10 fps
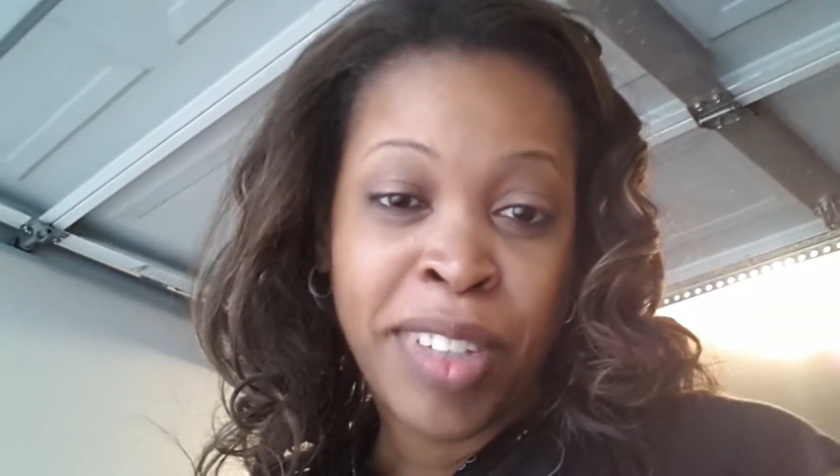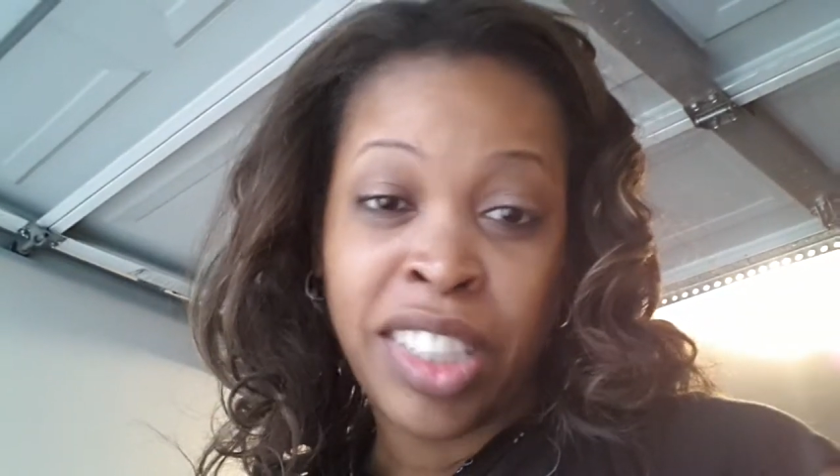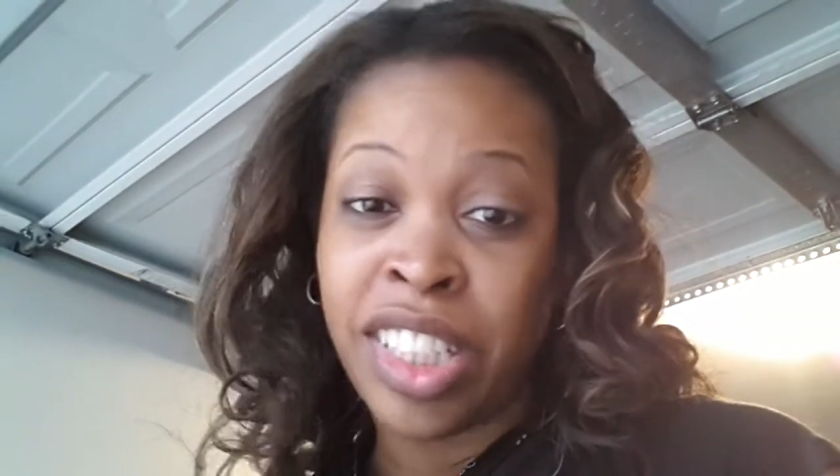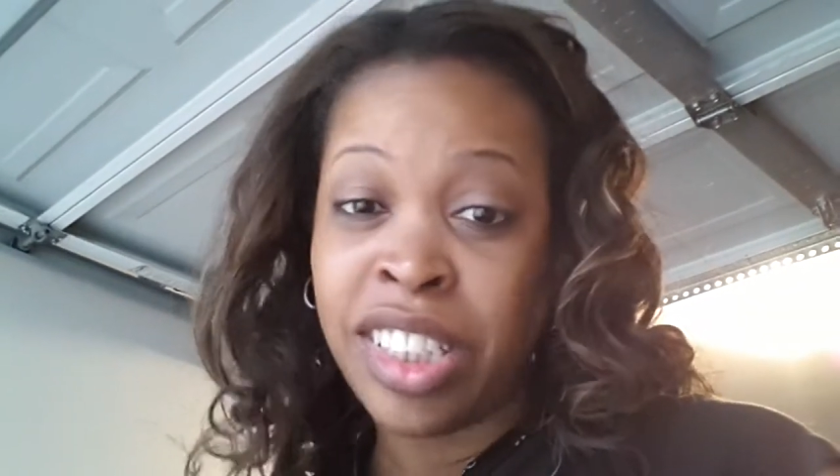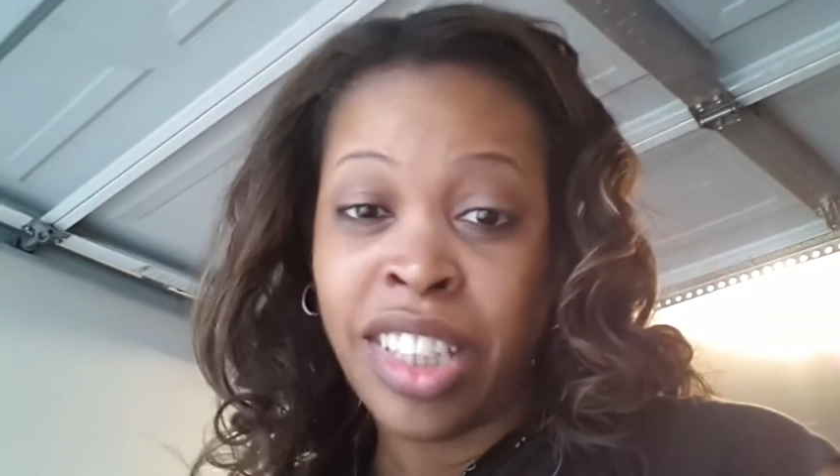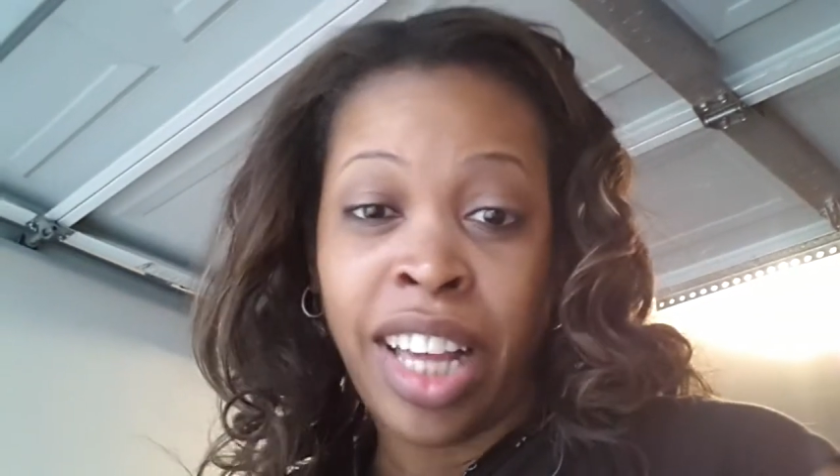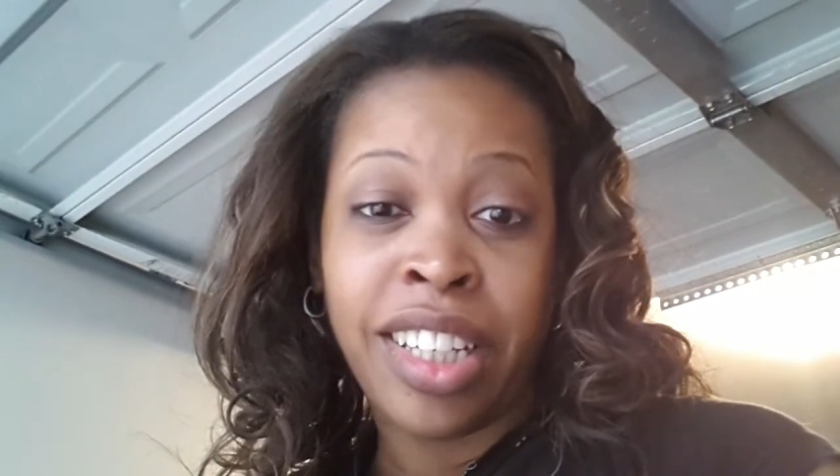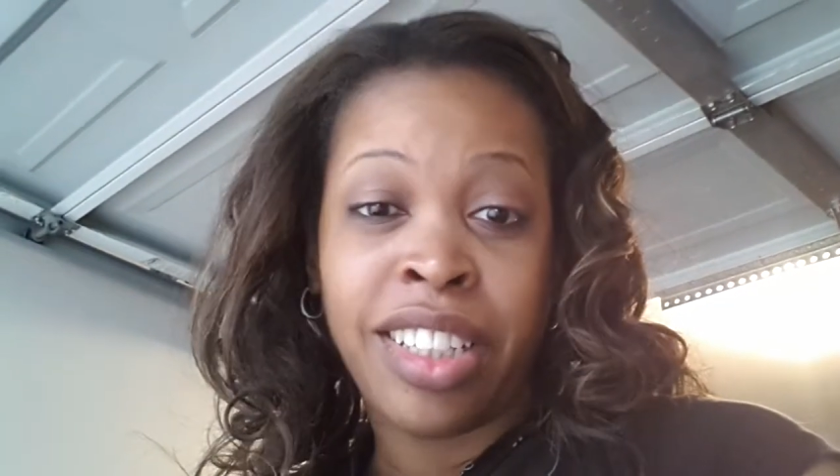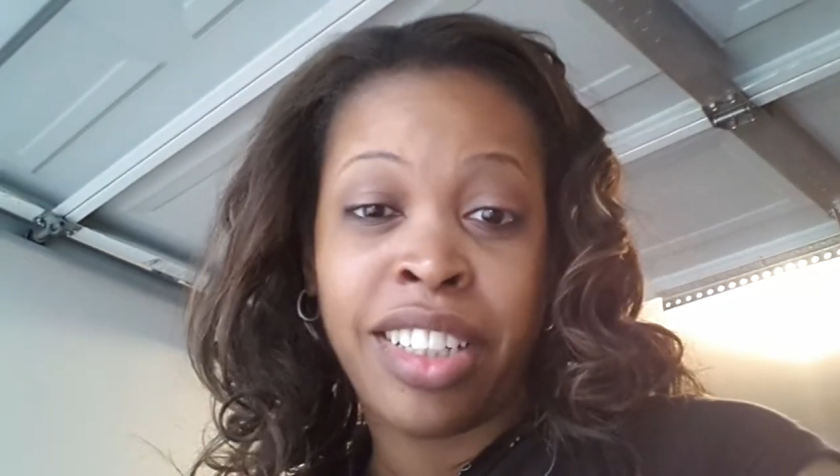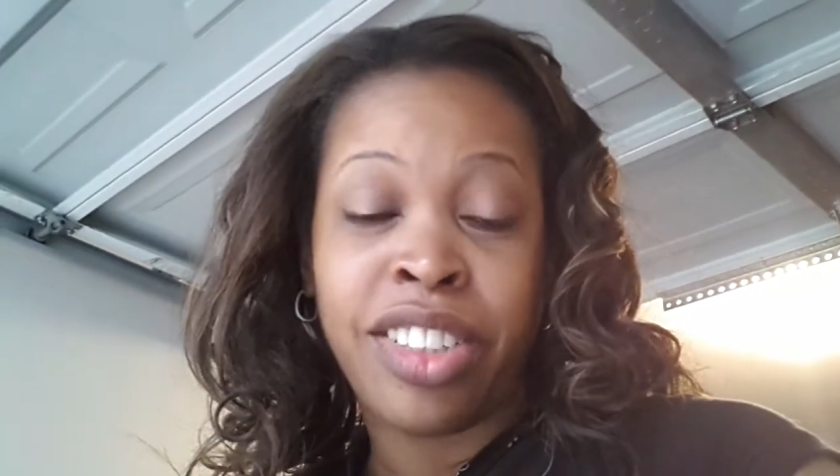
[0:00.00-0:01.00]
just like
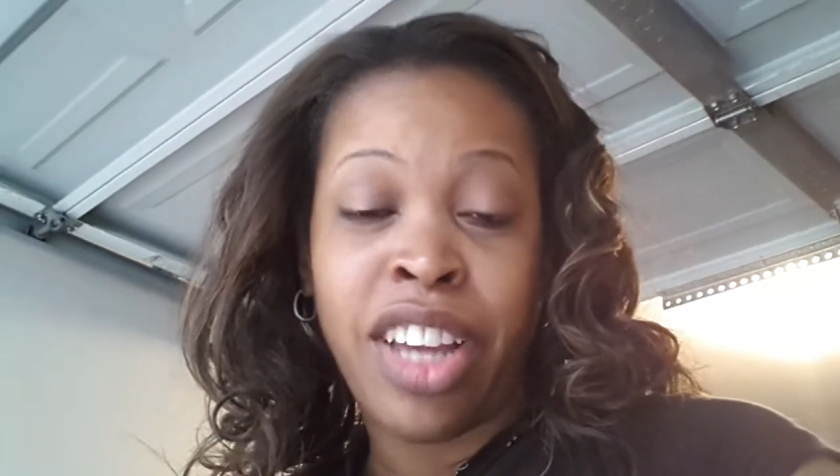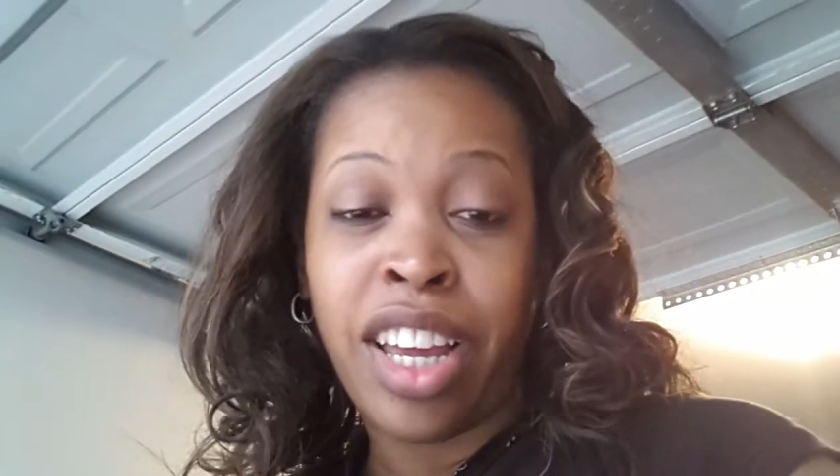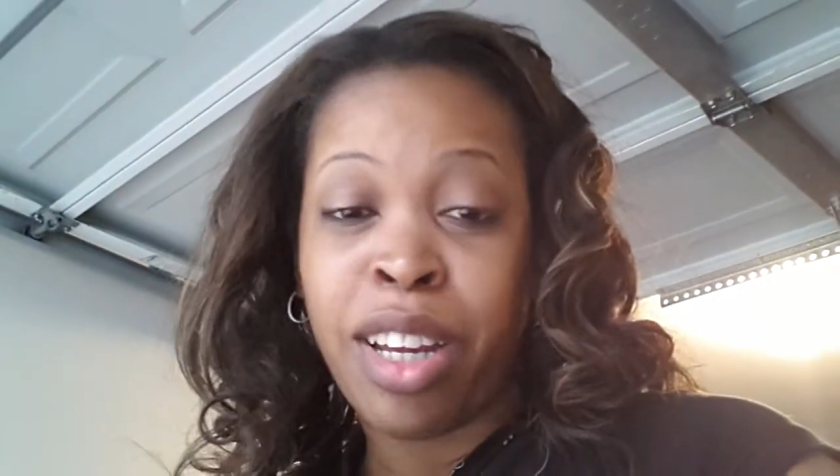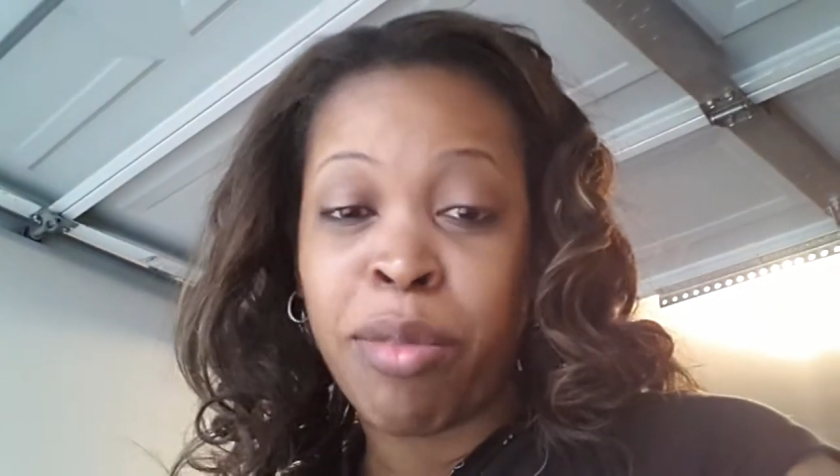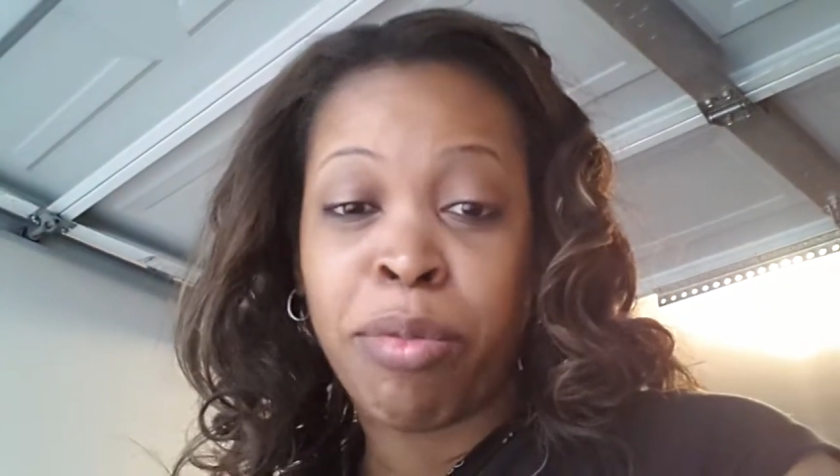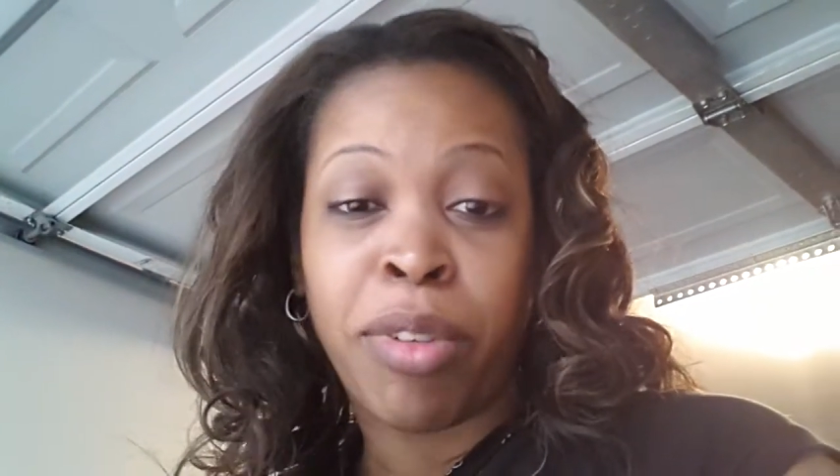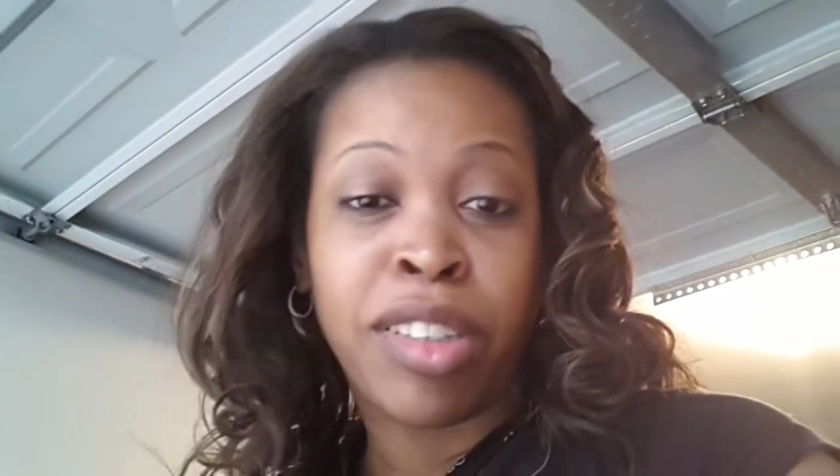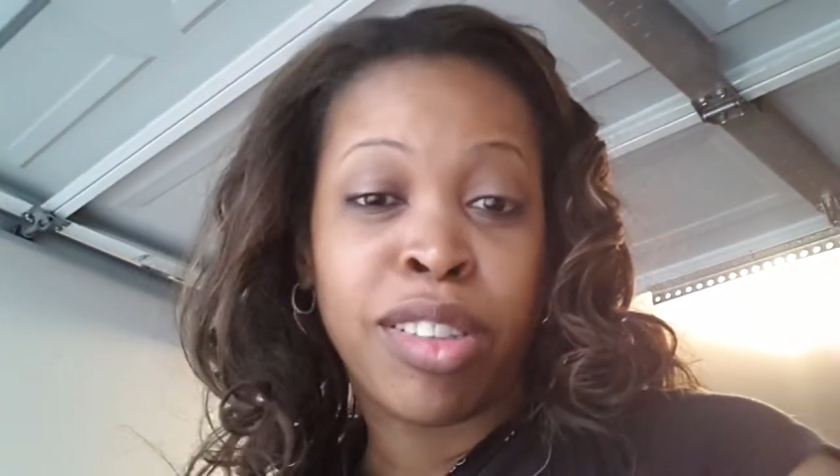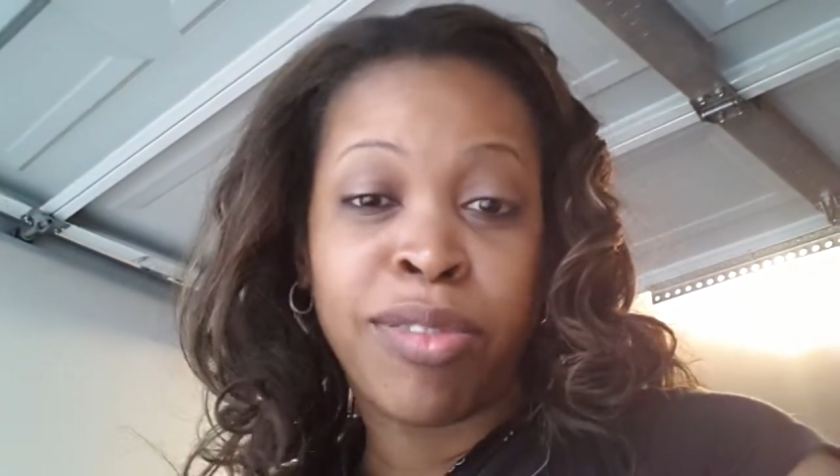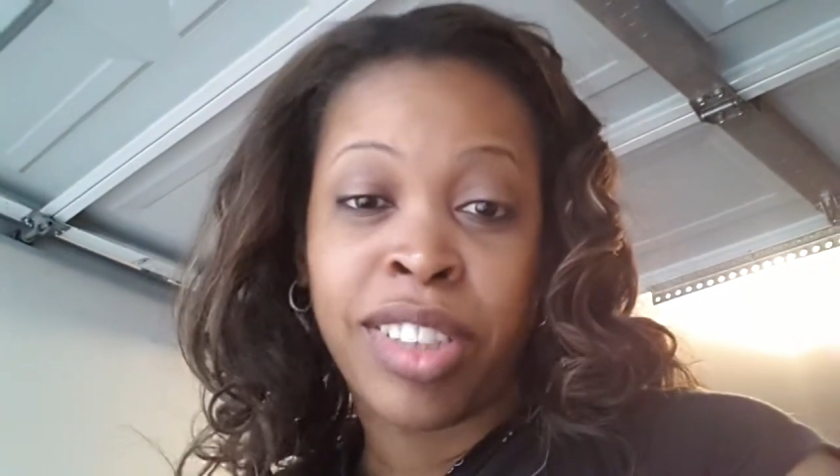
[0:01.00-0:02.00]
Jacob
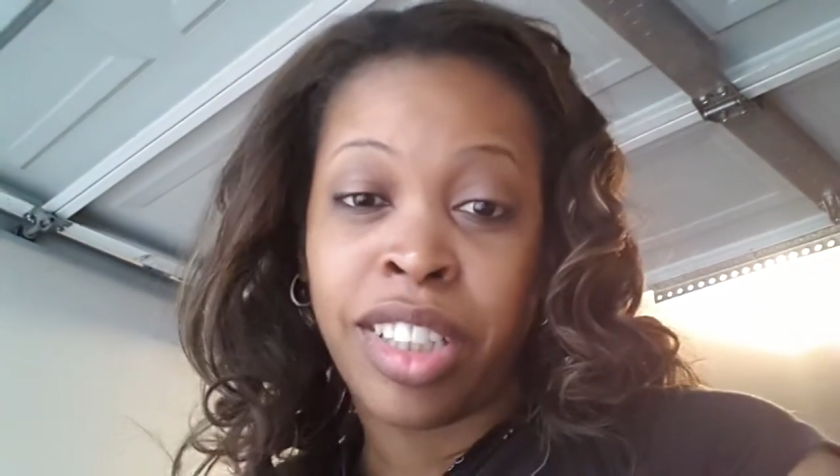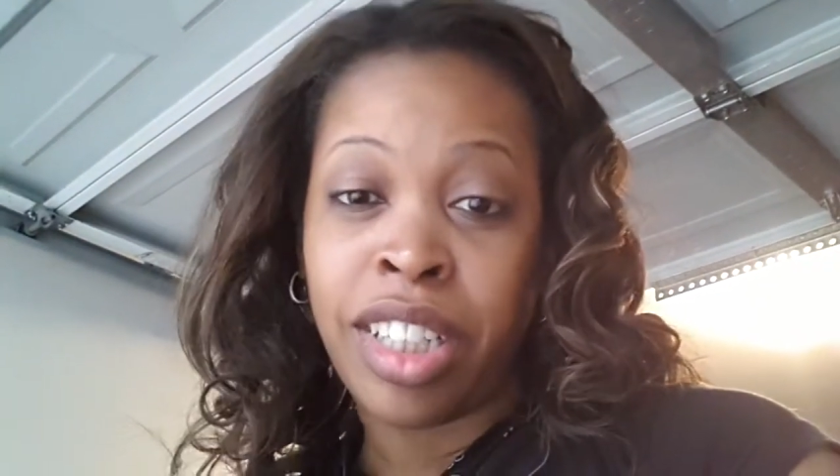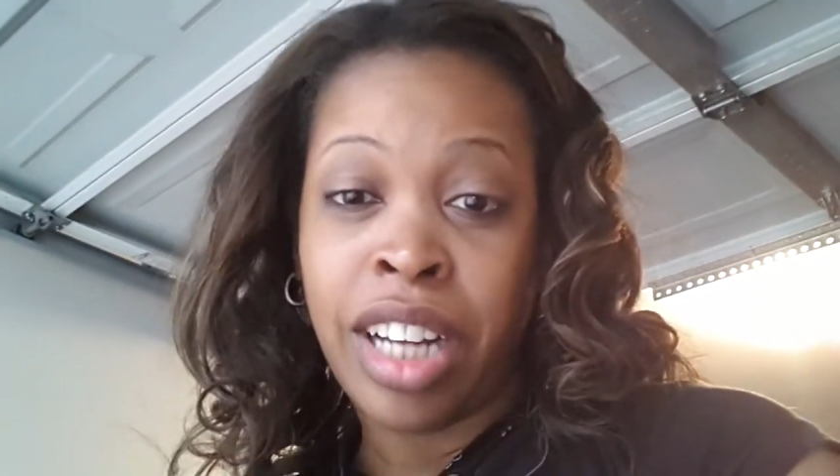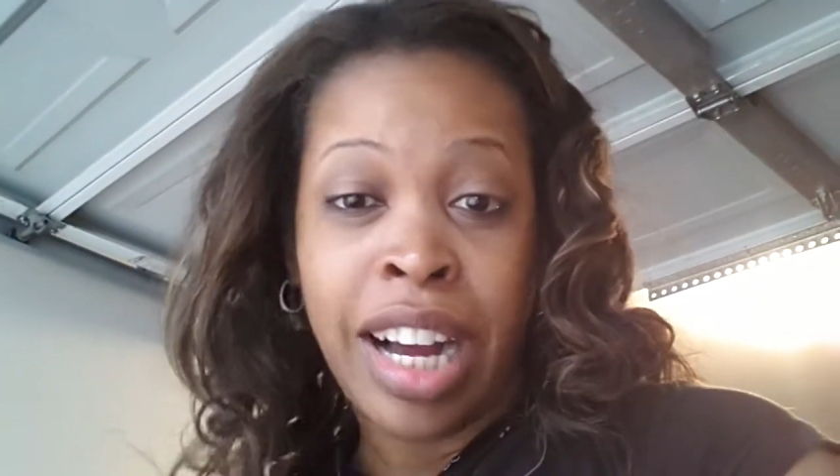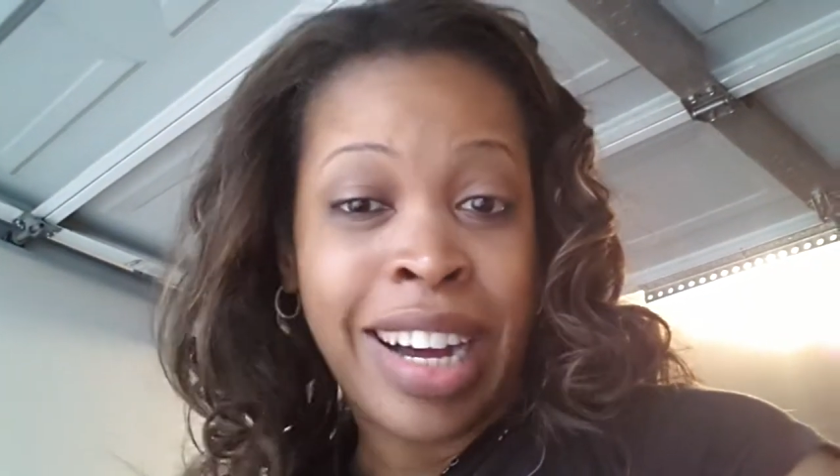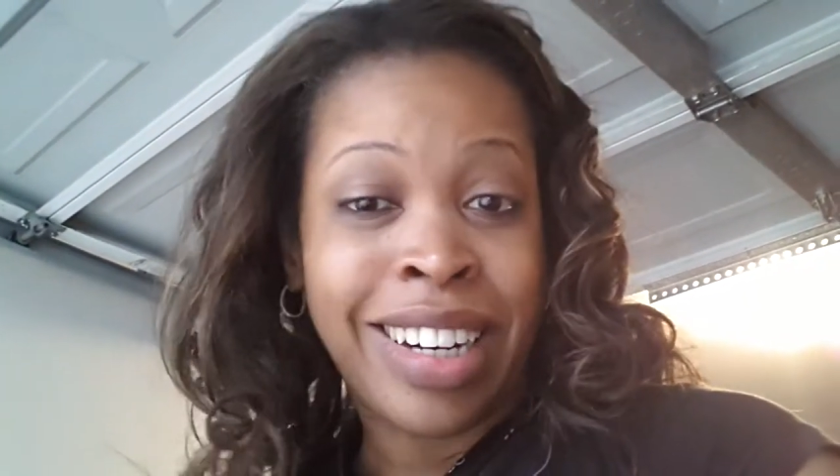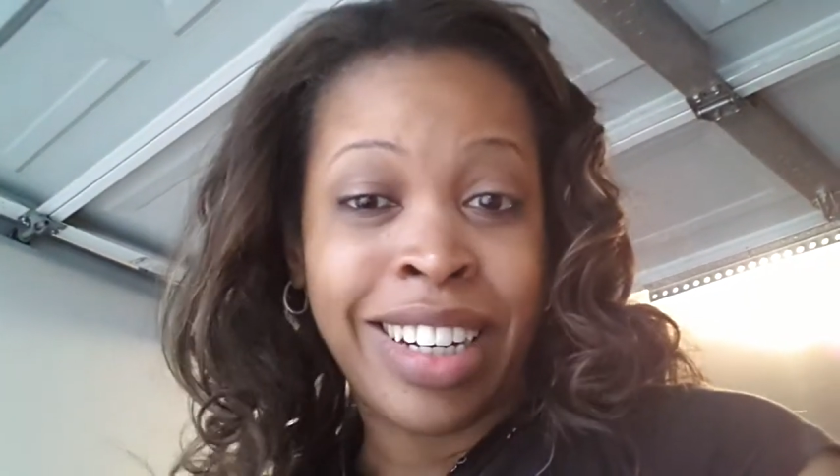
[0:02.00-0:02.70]
wrestled with God,